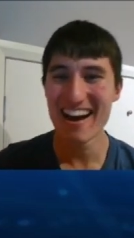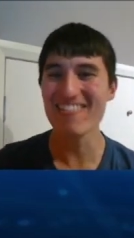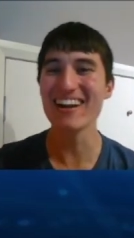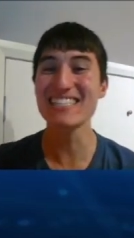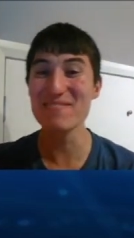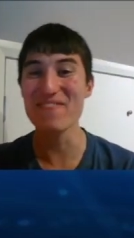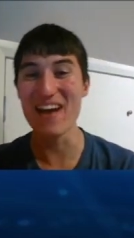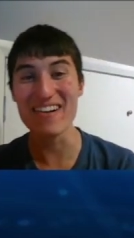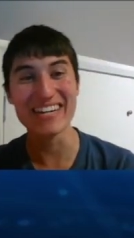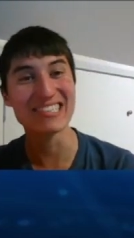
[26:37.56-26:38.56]
Running some
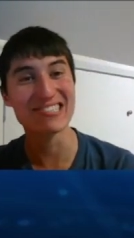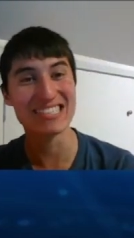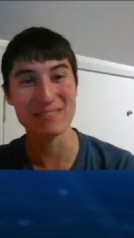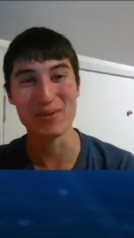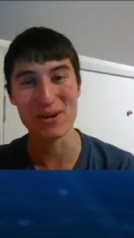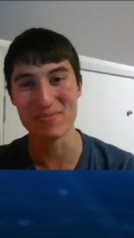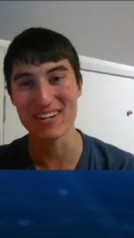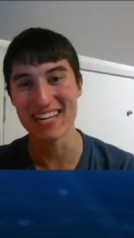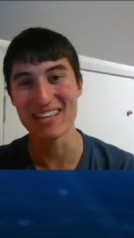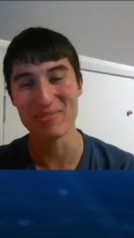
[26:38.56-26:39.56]
very interesting Pokemon
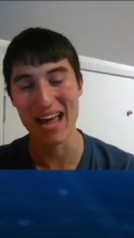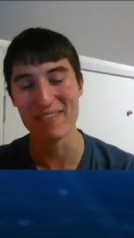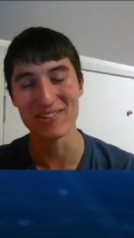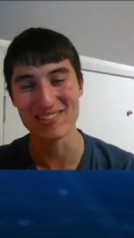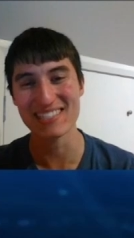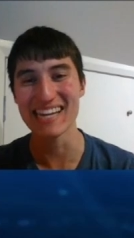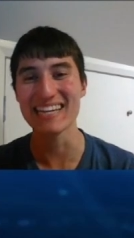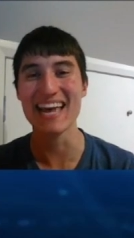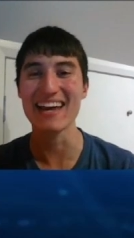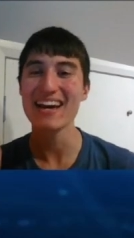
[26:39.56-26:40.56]
here that we have not seen
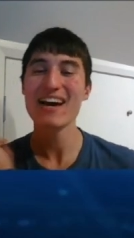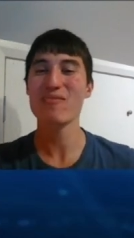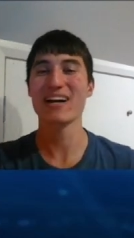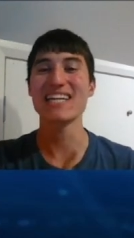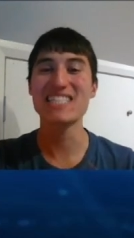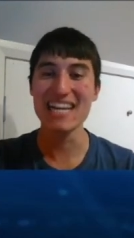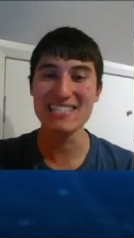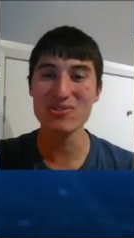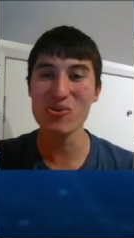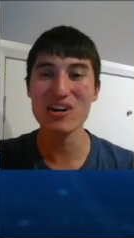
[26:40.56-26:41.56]
yet. Running
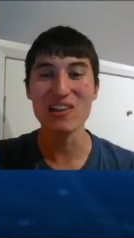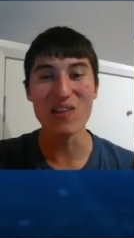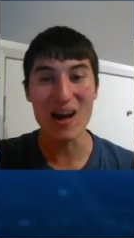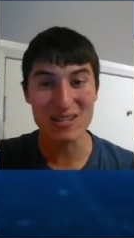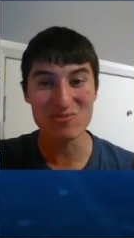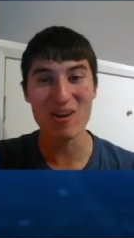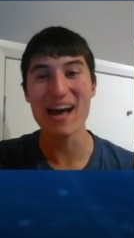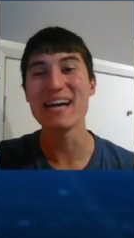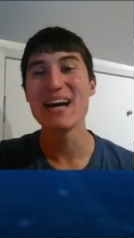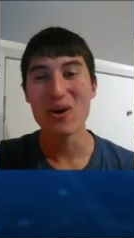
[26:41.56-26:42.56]
Chestnut,
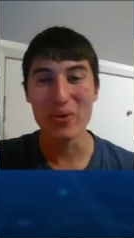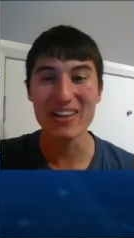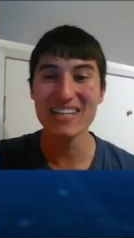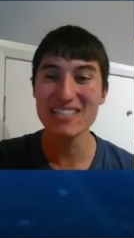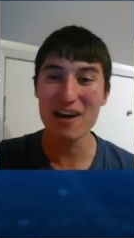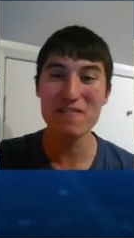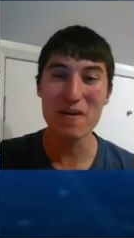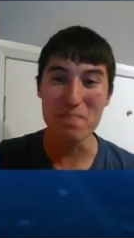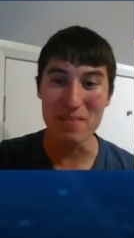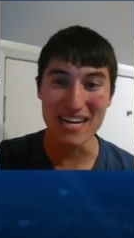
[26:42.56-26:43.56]
Luxray, Wigglytuff,
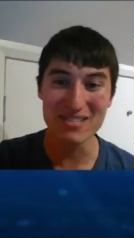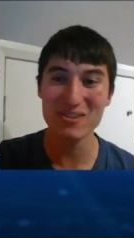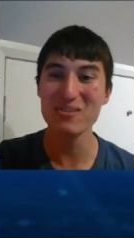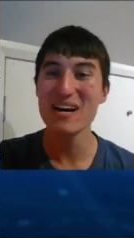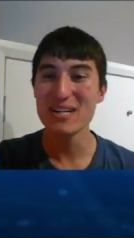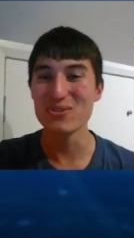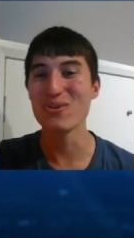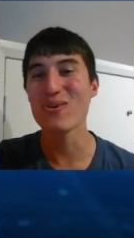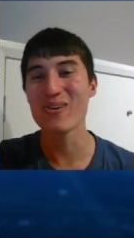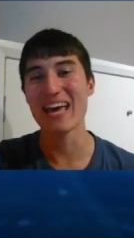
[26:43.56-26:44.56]
Beedrill,
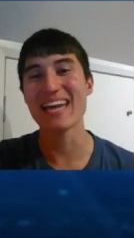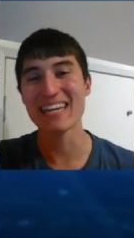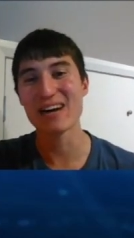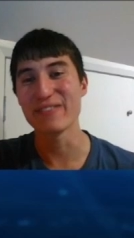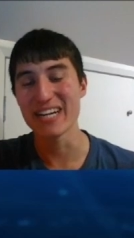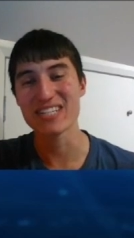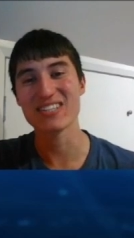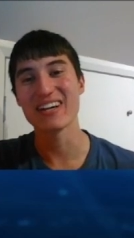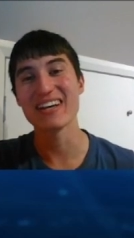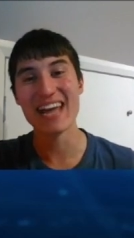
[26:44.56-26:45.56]
Dugong, and
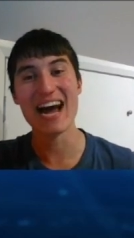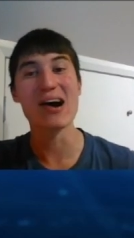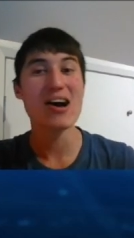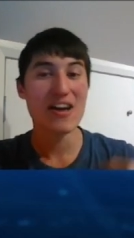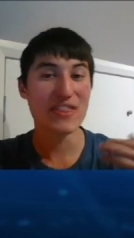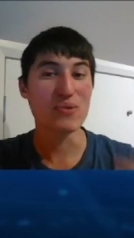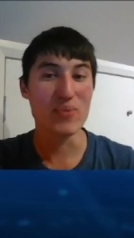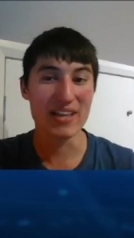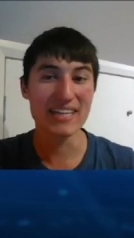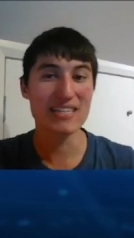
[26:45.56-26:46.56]
Galvantula. Now, the
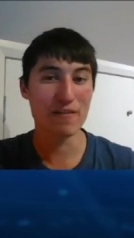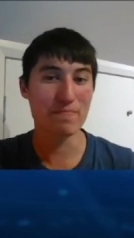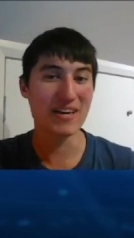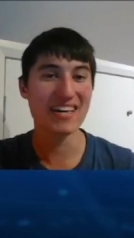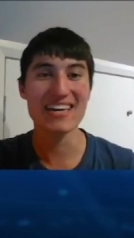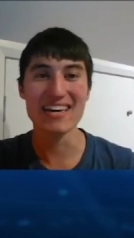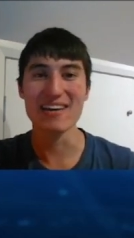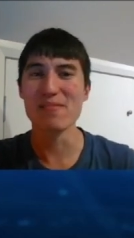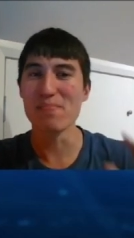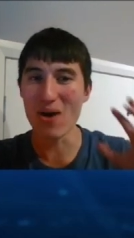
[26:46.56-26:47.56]
Wigglytuff being
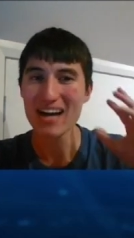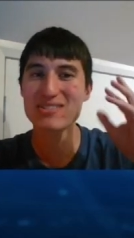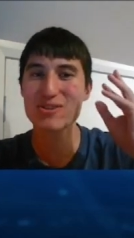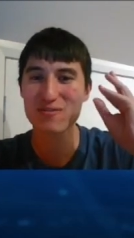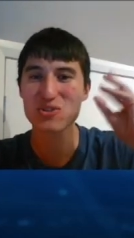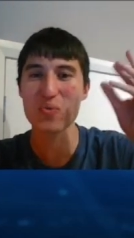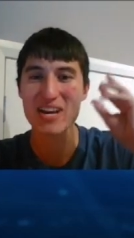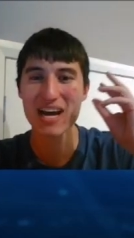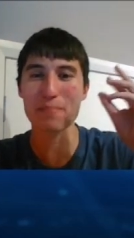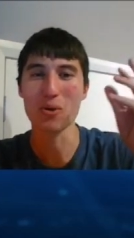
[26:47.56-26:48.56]
here might sort of
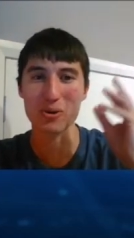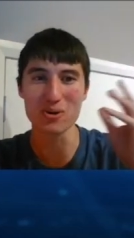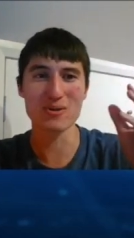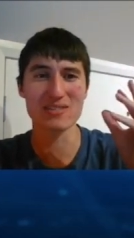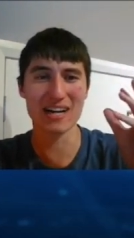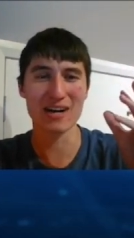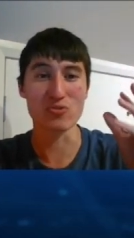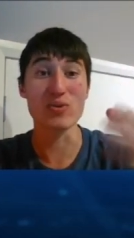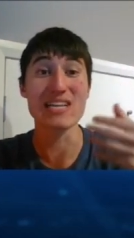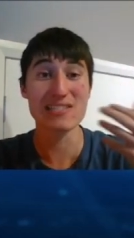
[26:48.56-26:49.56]
tweak up Otto's
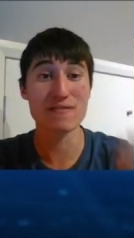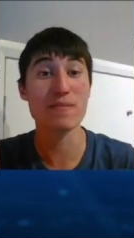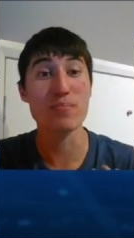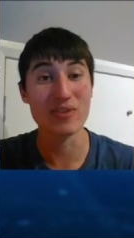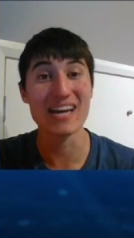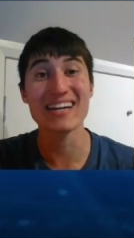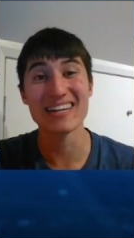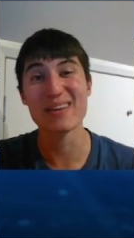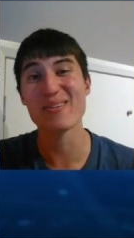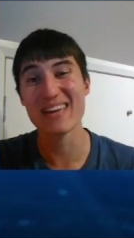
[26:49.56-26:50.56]
reason for bringing
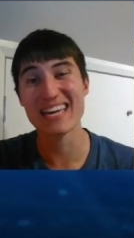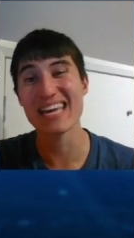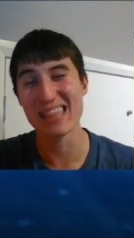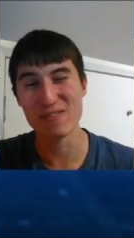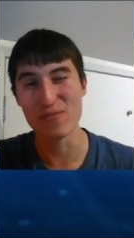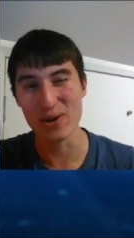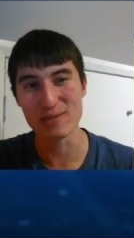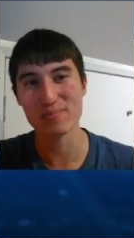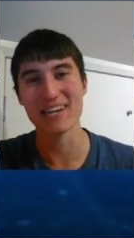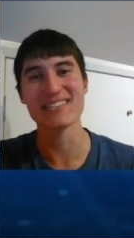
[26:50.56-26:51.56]
Nidoking in the
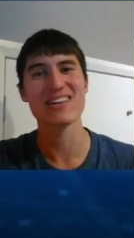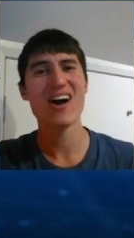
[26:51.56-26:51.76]
first place.